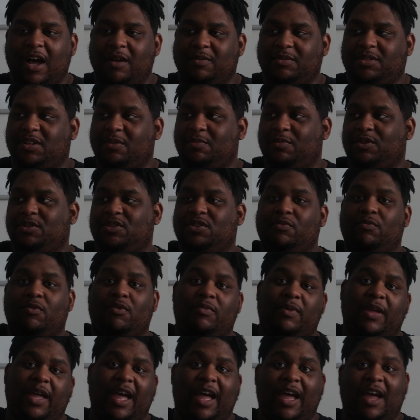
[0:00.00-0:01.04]
similar to what
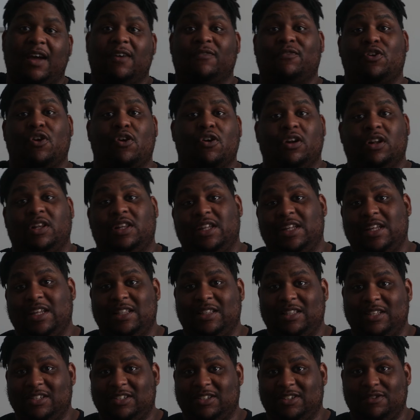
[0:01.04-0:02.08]
we have currently
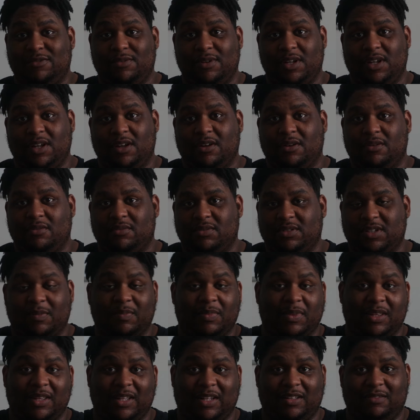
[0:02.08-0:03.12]
in the studio.
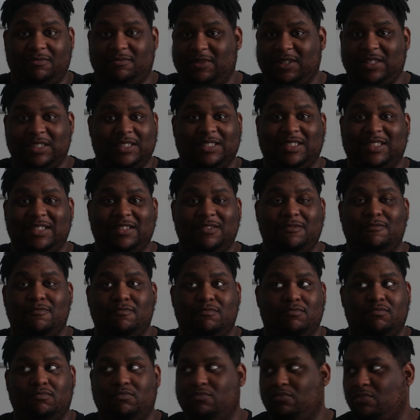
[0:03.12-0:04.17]
Because
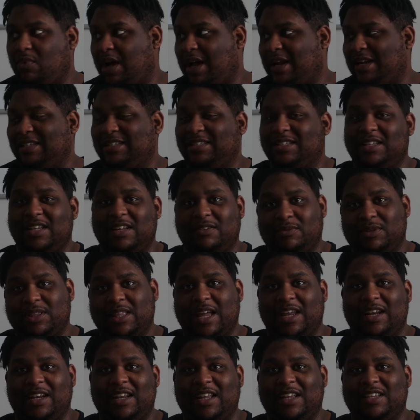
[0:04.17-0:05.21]
honestly, with
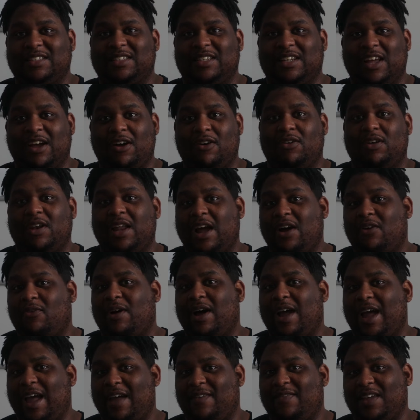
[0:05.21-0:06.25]
that desk now and how
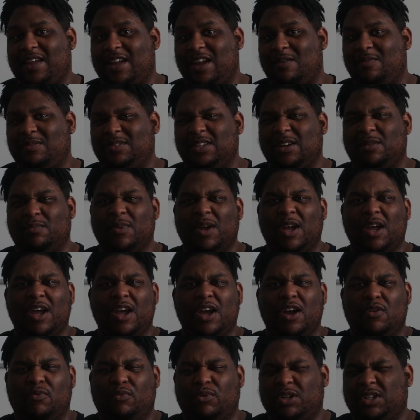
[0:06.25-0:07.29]
I have that camera set up,
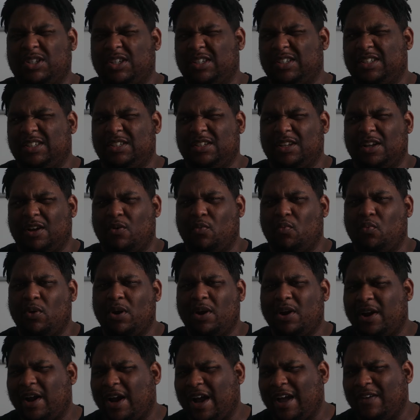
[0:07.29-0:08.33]
which is a
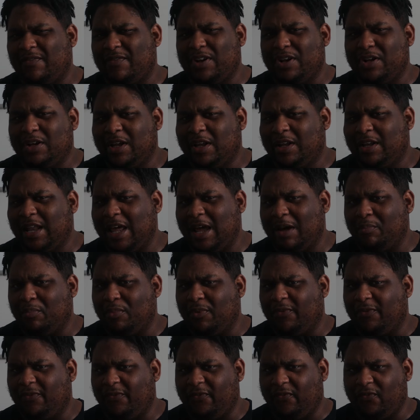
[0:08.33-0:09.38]
wonder I haven't done that
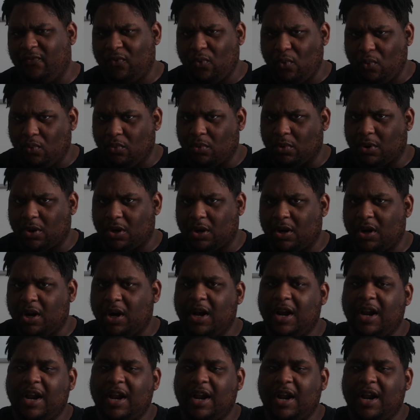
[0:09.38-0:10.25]
before,